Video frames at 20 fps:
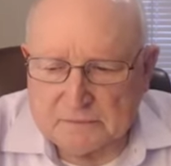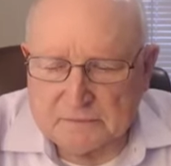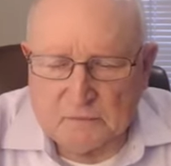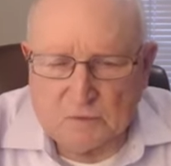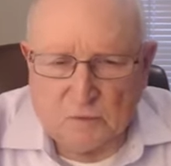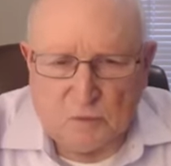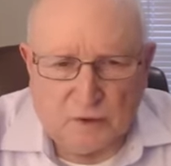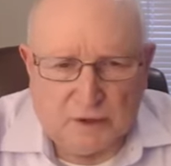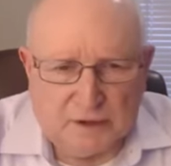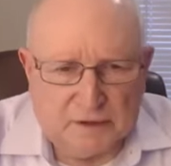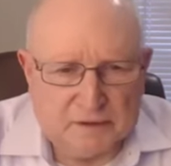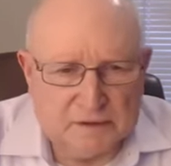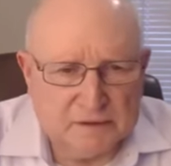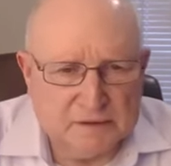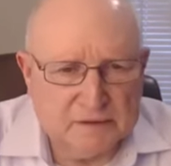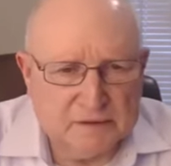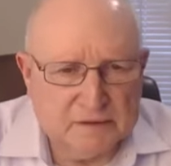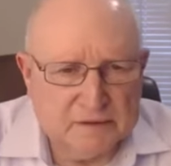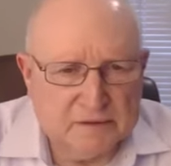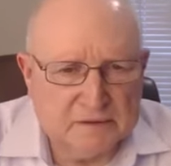with,
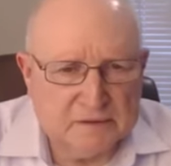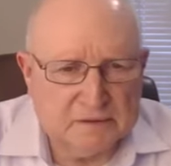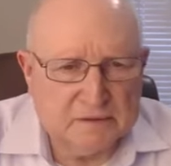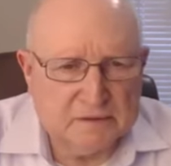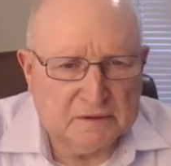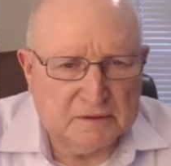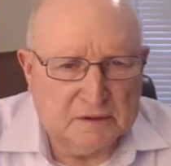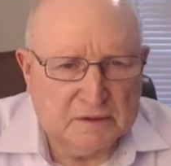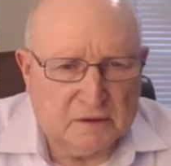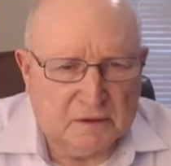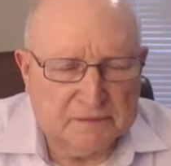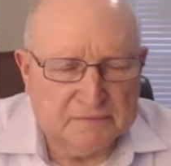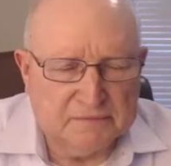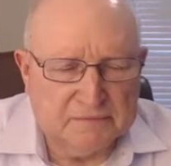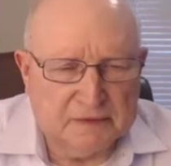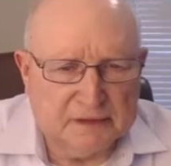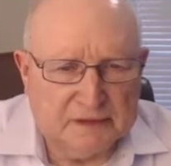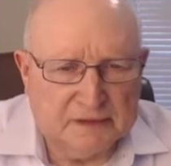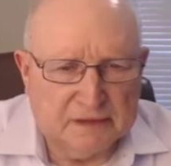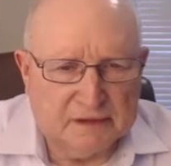
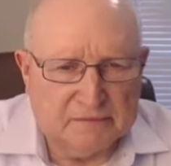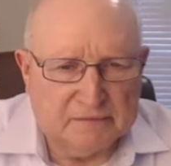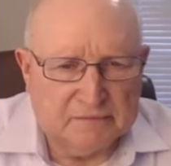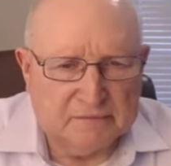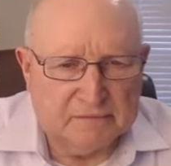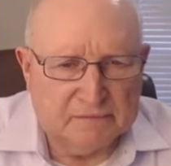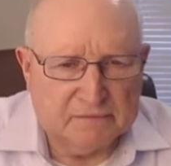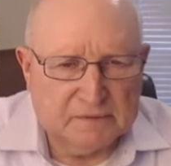I have,